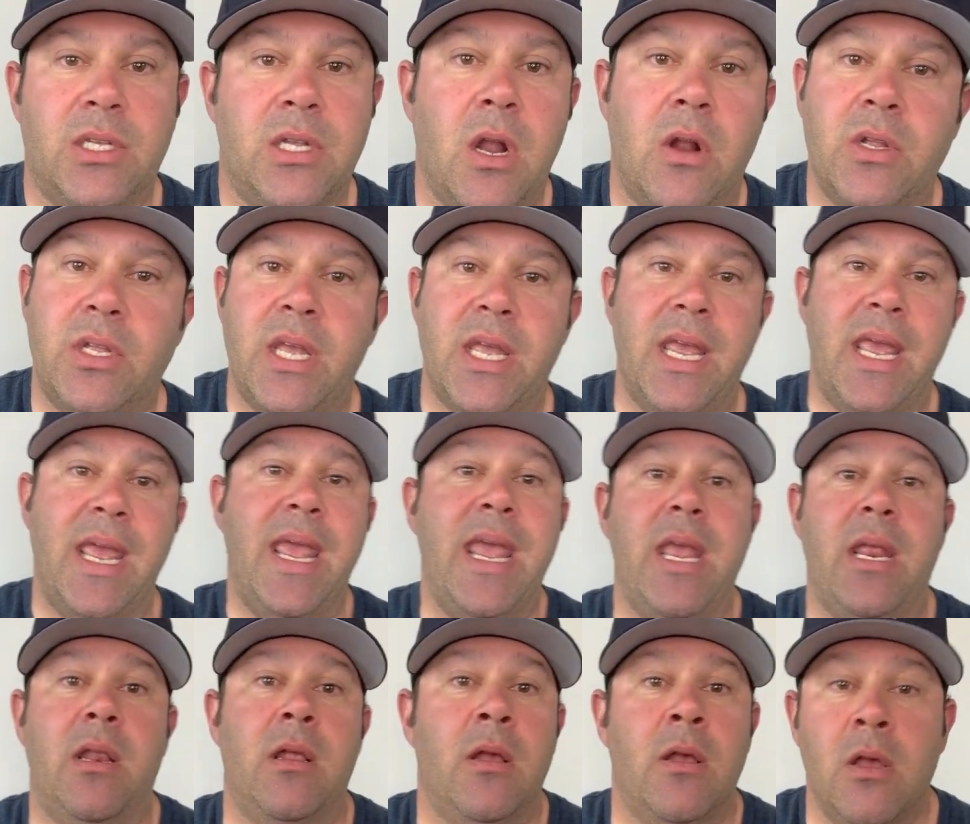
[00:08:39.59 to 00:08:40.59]
Start to
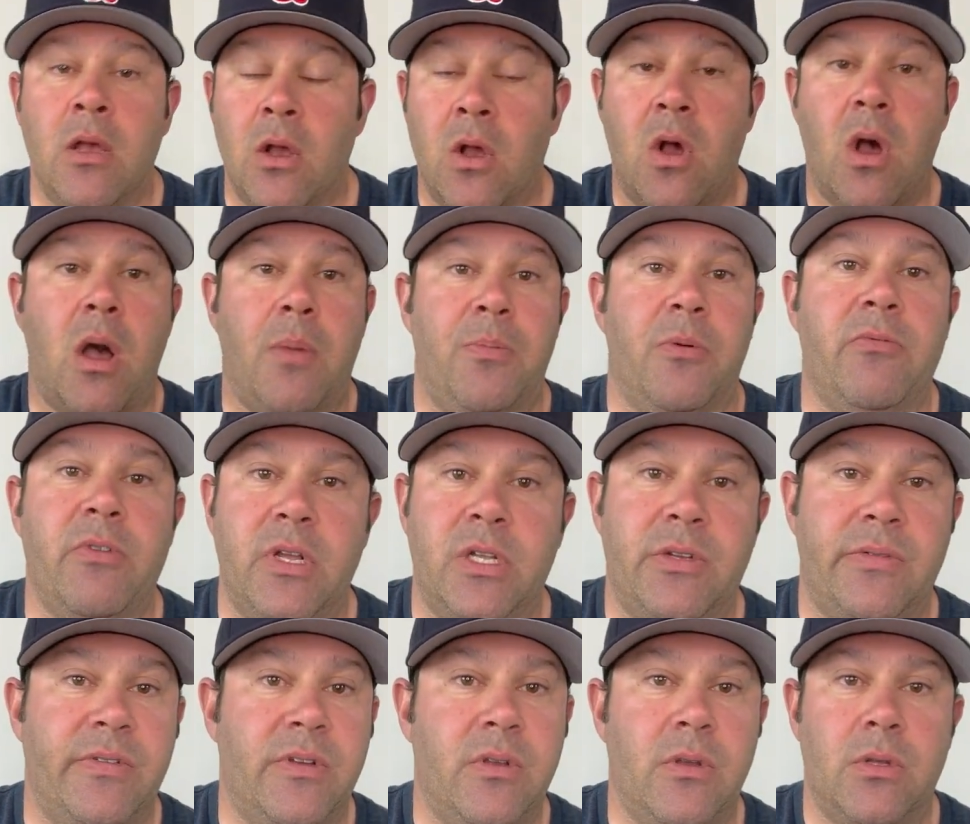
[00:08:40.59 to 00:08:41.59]
eat copper
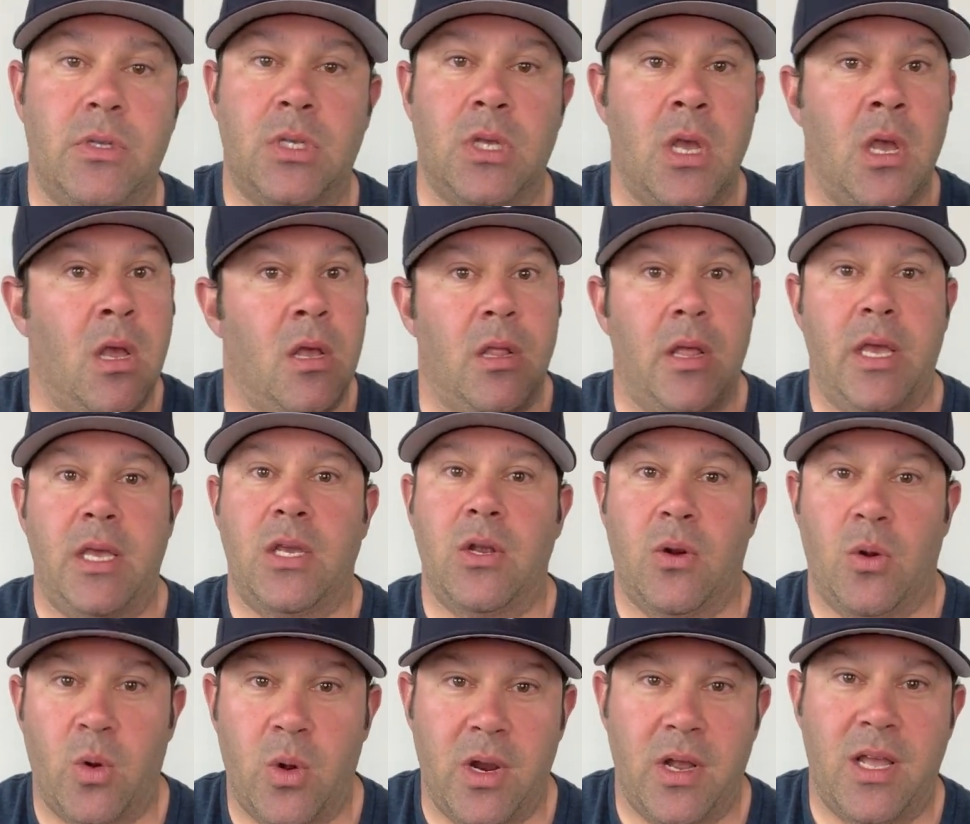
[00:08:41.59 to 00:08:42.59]
rich foods like
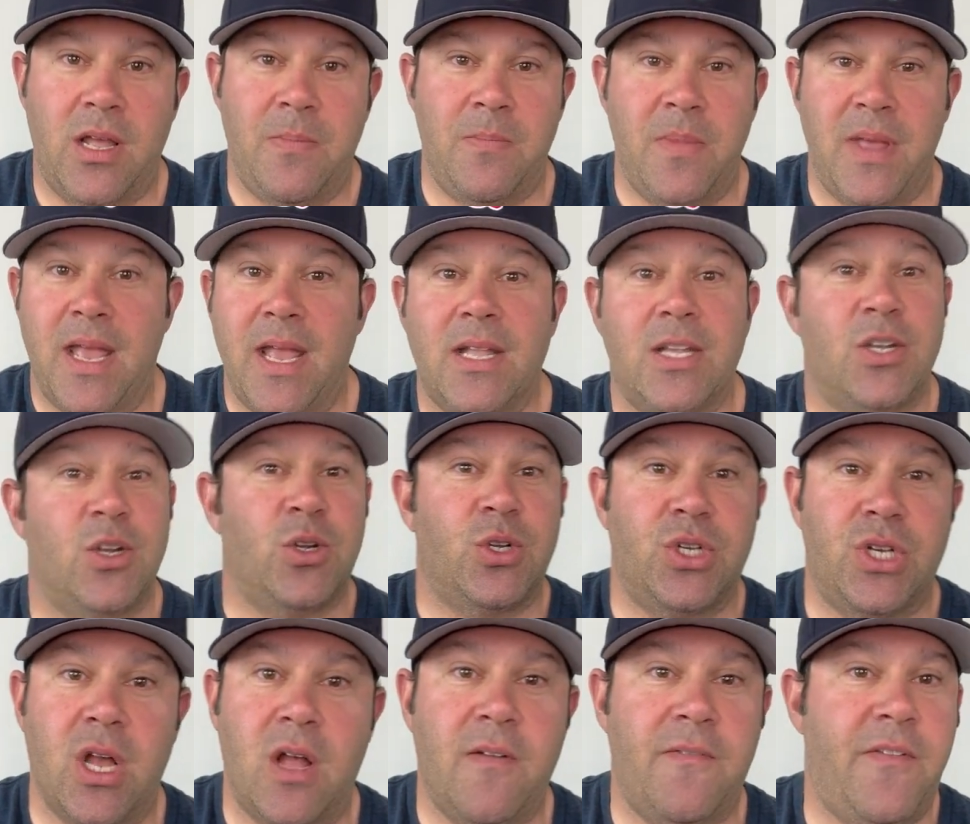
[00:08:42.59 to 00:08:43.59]
your organ meats, your
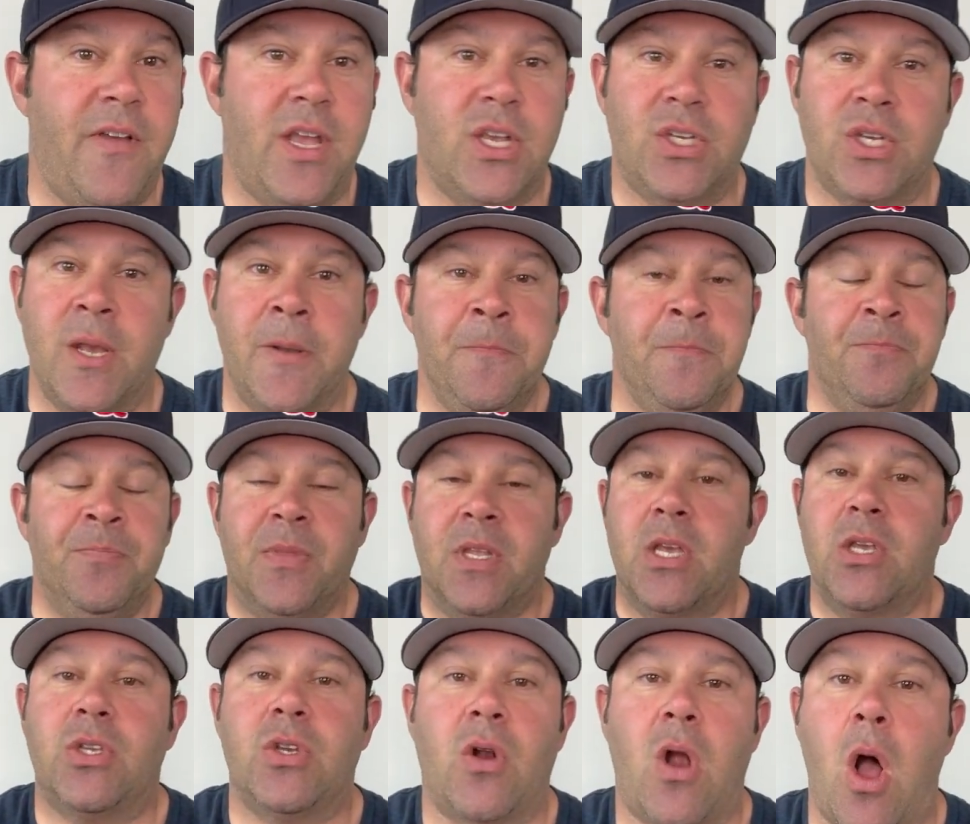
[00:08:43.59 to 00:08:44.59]
shellfish,
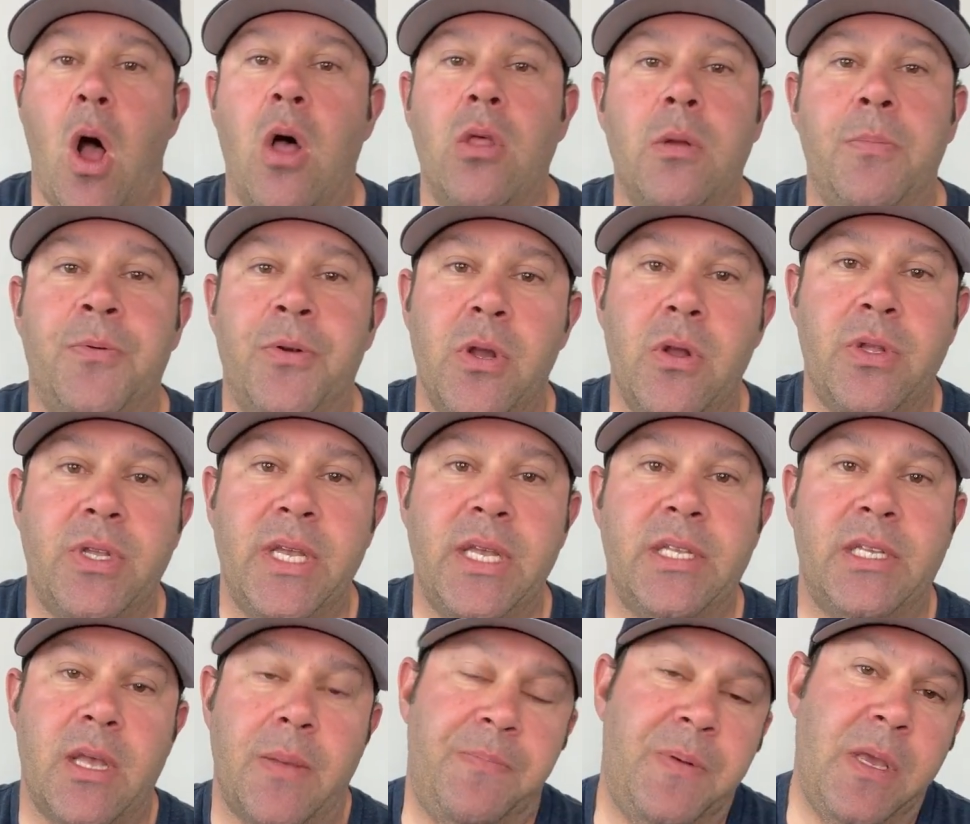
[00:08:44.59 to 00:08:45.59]
these are all the
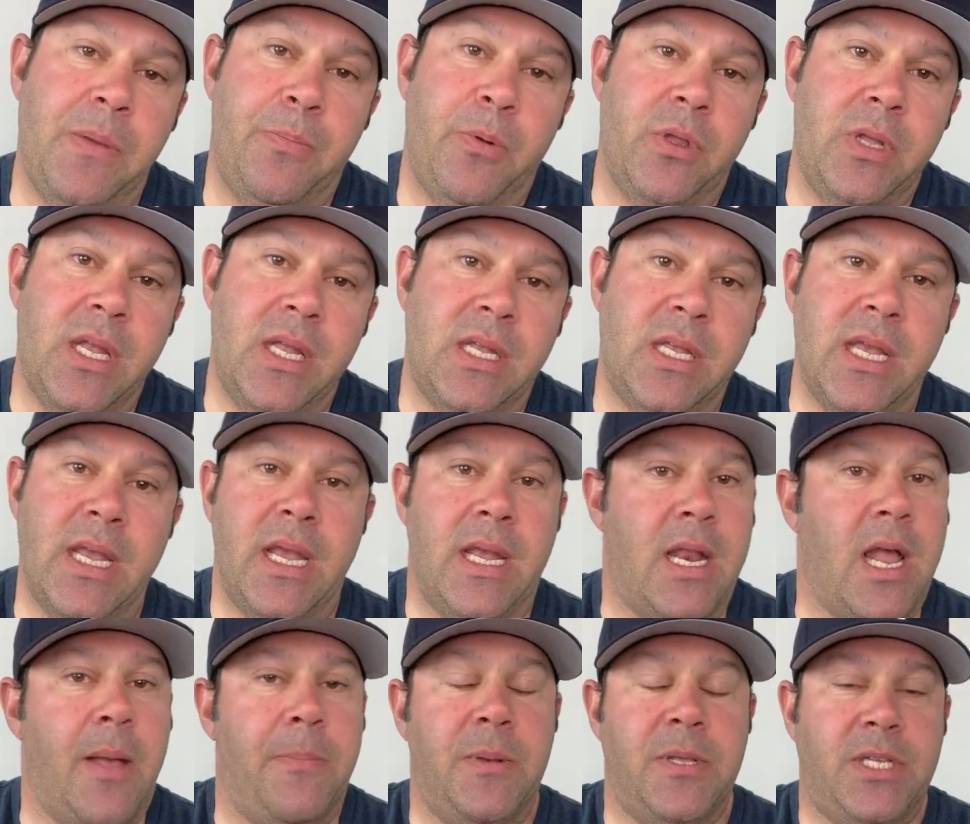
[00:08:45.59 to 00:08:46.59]
proteins that people need to eat.
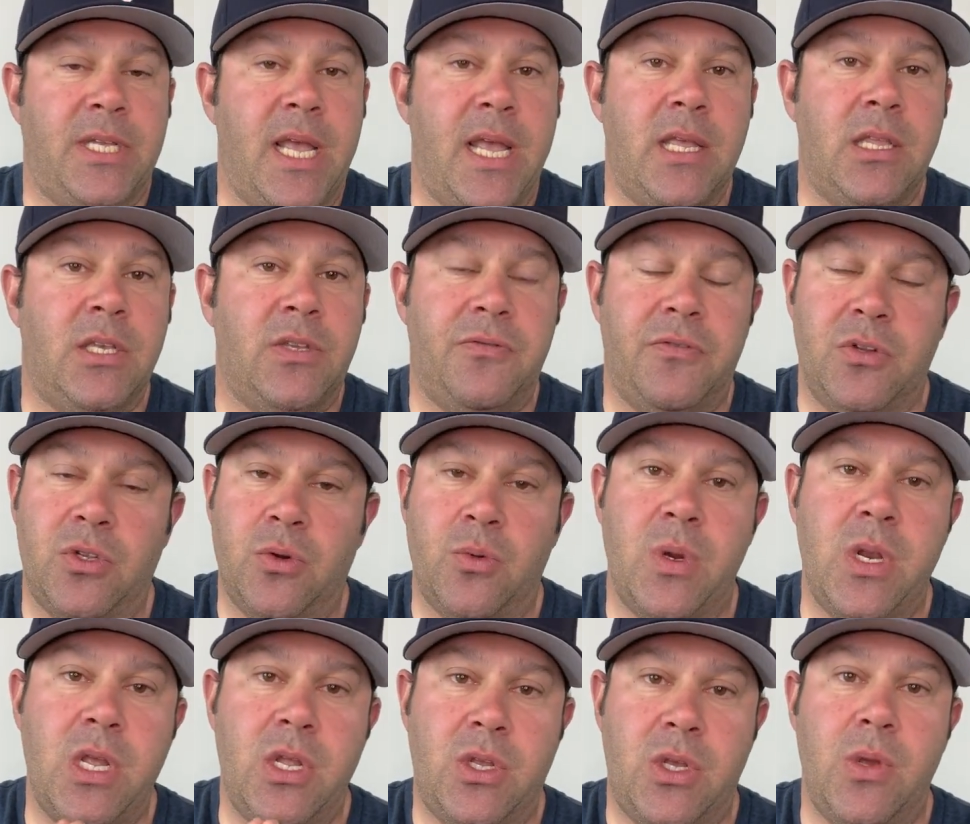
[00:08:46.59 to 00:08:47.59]
Now I've been saying this for
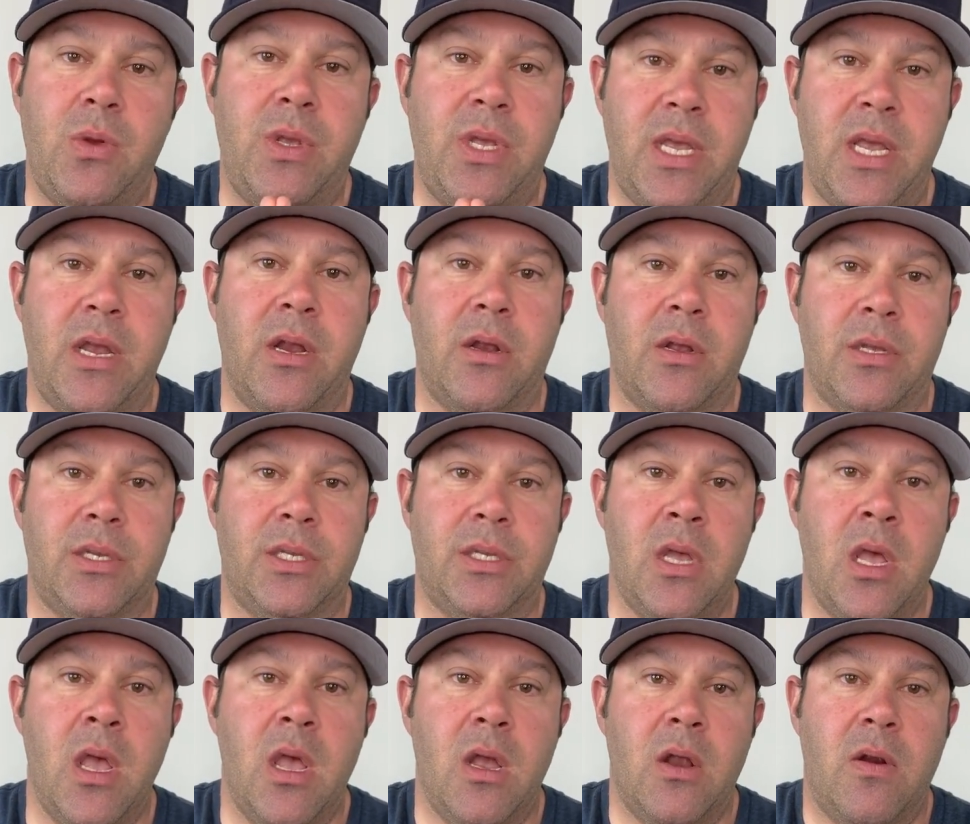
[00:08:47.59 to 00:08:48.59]
22 years,
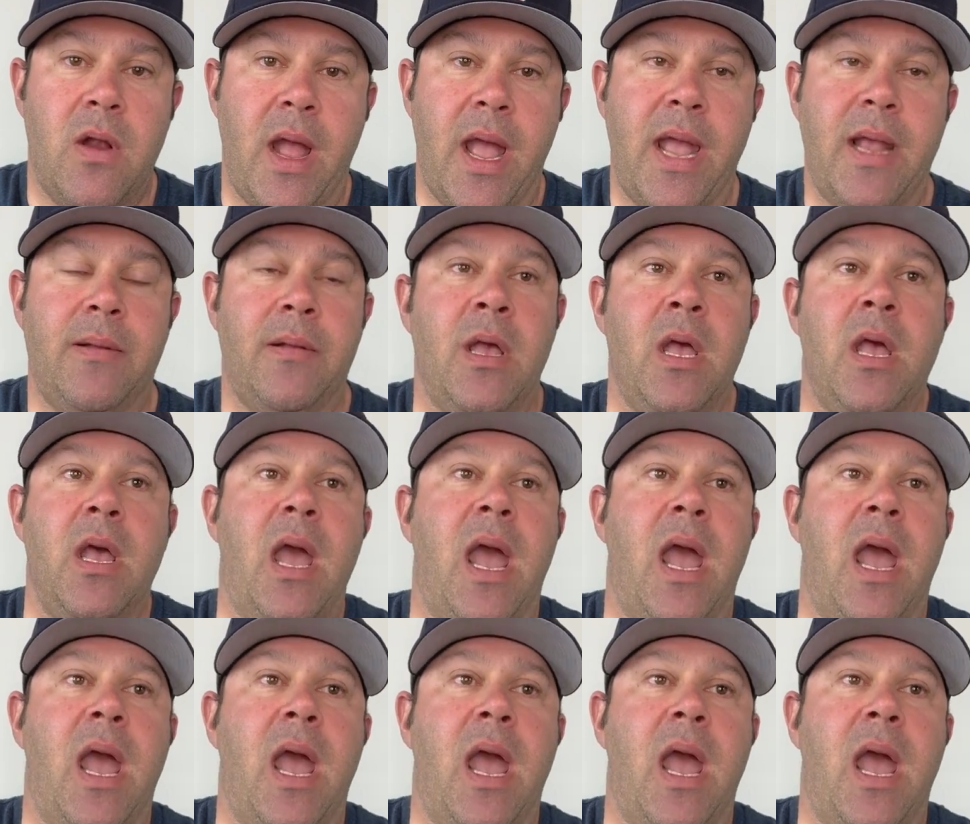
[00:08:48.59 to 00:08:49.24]
right?